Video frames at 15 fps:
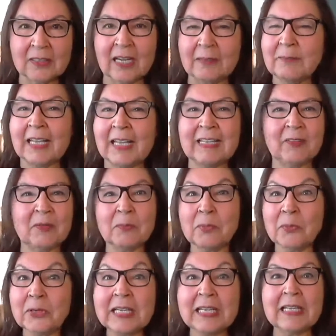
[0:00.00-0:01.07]
I'm not even
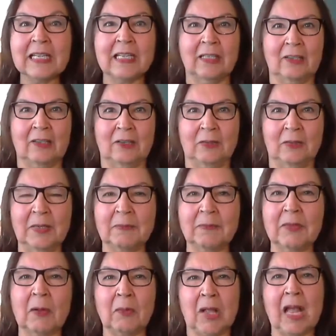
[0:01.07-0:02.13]
breathing alone.
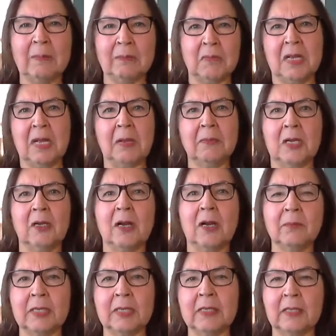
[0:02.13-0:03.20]
People, well, I'm here,
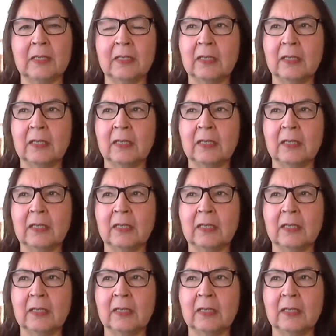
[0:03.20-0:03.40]
I'm breathing.